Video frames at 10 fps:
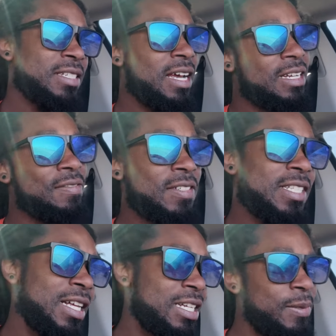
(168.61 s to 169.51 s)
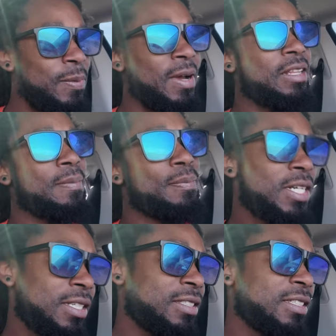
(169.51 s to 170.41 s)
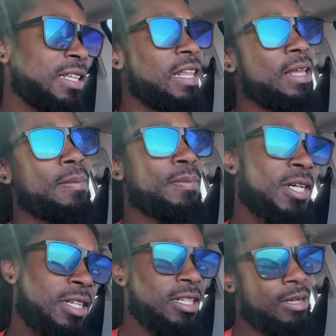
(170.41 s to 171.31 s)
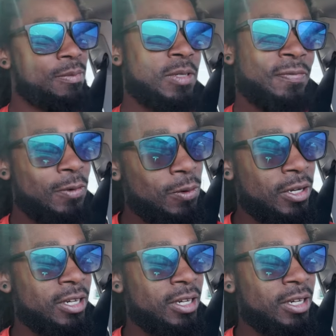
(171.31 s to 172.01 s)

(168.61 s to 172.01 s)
not even telling them about the book that the book club was for.